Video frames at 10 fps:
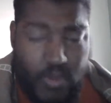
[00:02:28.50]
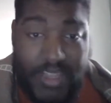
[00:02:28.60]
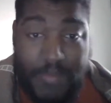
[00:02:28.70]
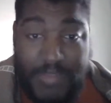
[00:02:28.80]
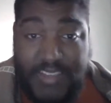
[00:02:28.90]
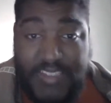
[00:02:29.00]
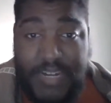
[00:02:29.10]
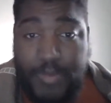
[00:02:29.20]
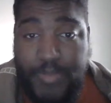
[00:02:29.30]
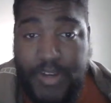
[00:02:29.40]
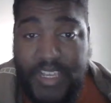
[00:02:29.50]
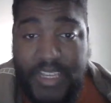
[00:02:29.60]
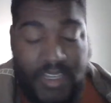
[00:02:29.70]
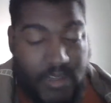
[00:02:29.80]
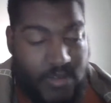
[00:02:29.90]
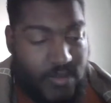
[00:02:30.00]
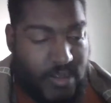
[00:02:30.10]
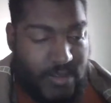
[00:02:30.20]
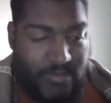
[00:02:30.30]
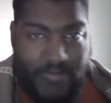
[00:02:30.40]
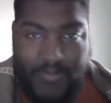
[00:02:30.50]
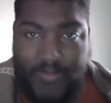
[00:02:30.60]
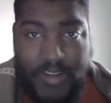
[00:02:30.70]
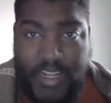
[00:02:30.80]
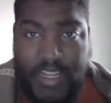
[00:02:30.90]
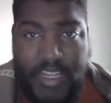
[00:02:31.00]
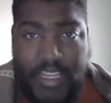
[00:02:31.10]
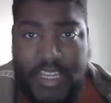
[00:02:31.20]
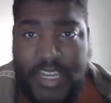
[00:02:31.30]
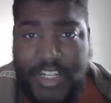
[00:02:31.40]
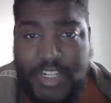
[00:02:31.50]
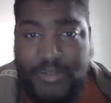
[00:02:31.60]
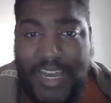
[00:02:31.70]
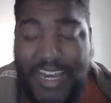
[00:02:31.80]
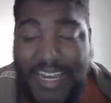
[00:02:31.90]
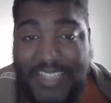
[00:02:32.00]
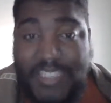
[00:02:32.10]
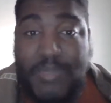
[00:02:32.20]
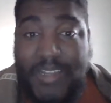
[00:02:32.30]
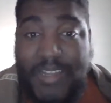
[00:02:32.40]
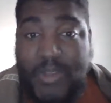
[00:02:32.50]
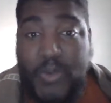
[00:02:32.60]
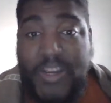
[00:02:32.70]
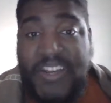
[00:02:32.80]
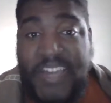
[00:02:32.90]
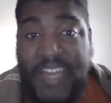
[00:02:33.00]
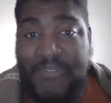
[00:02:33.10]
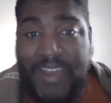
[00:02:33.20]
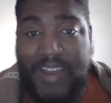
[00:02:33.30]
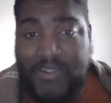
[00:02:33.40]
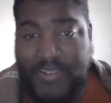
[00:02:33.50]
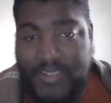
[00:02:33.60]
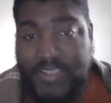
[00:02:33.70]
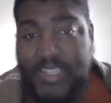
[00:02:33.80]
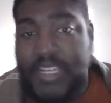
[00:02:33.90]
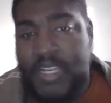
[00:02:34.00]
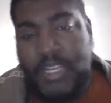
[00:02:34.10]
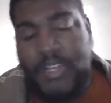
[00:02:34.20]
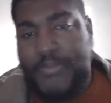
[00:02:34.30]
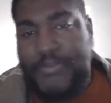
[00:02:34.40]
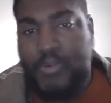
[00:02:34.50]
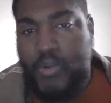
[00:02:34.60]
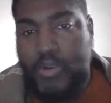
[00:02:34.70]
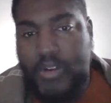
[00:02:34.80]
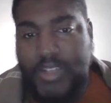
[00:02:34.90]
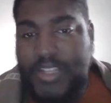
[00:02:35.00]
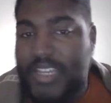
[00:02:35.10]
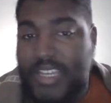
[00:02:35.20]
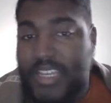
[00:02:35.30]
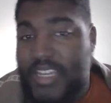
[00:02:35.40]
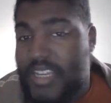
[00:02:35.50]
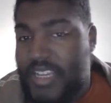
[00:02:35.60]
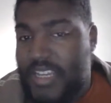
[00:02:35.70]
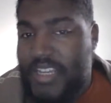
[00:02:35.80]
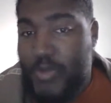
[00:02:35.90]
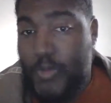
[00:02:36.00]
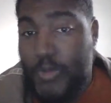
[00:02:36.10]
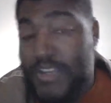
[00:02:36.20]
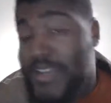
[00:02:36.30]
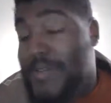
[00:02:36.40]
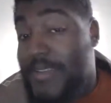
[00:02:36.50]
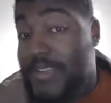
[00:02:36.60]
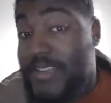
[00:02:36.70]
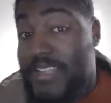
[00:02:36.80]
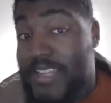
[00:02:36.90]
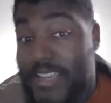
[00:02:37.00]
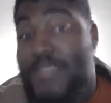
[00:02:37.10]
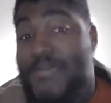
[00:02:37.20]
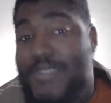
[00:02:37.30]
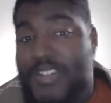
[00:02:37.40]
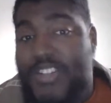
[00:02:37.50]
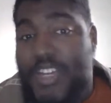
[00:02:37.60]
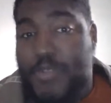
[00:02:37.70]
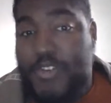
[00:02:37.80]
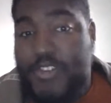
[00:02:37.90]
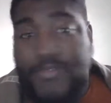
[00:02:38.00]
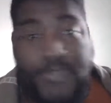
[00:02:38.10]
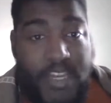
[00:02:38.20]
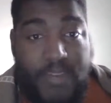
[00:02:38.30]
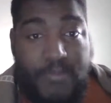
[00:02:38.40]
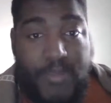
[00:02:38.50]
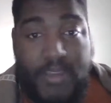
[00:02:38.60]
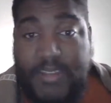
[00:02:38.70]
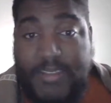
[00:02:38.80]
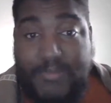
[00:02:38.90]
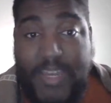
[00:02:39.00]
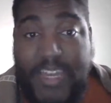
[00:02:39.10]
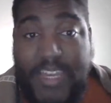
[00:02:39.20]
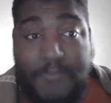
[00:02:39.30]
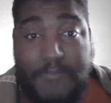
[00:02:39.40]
that being said, everybody, I'm gonna catch you guys in about three and a half hours for the recap of the NFC Championship game because man,